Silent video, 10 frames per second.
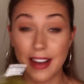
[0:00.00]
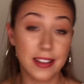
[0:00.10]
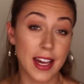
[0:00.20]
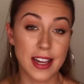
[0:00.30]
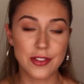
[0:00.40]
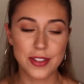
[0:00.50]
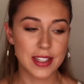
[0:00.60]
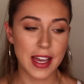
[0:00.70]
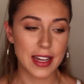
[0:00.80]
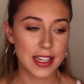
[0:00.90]
like I just
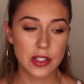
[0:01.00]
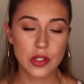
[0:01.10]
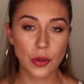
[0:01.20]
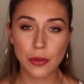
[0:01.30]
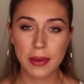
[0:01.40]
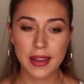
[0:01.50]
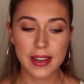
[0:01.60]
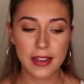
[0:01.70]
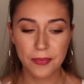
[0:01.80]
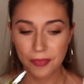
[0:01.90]
said, it's
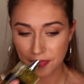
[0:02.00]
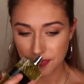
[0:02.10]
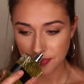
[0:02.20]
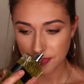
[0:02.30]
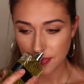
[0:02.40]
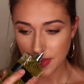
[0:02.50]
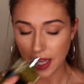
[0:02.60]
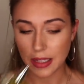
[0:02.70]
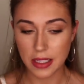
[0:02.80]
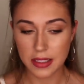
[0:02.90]
soapy,
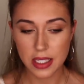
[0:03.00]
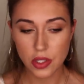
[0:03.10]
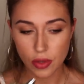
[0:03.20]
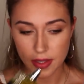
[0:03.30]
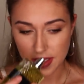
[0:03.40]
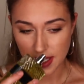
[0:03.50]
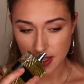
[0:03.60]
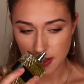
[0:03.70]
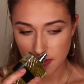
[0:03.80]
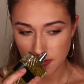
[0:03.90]
a little
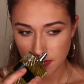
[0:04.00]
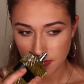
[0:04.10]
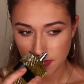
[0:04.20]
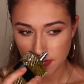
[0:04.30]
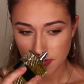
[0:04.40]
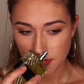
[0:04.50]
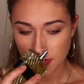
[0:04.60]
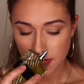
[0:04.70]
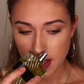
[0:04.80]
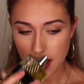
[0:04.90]
citrusy,
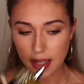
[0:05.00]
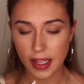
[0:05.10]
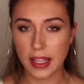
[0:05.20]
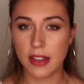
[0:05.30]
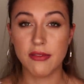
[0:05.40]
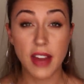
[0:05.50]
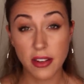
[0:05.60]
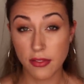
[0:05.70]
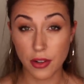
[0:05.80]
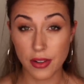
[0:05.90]
like the
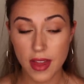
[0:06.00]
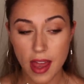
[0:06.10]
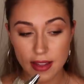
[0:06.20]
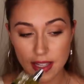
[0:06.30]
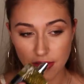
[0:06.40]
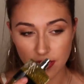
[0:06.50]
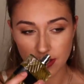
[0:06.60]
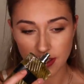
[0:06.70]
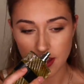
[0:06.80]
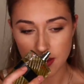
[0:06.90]
vetiver in there,
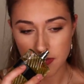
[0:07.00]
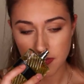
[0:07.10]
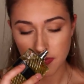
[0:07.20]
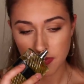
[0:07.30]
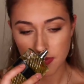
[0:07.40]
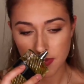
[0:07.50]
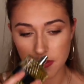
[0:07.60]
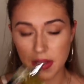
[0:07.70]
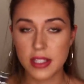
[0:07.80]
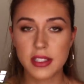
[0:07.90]
definitely.
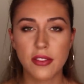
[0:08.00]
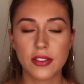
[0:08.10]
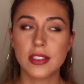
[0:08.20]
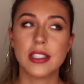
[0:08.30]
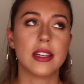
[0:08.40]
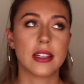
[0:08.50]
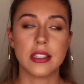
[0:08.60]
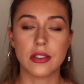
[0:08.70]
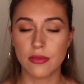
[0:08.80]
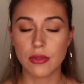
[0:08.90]
But there's definitely like
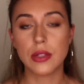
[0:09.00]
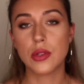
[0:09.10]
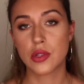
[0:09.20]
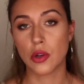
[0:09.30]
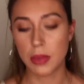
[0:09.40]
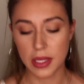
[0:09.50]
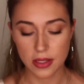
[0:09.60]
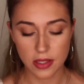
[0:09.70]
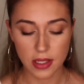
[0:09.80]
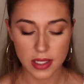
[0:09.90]
this real
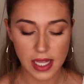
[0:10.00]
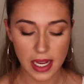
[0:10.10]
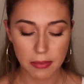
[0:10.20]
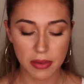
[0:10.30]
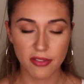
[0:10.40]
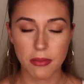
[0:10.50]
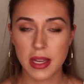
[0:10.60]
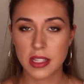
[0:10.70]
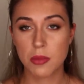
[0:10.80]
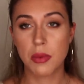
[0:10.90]
soapiness to the scent, but for me, it's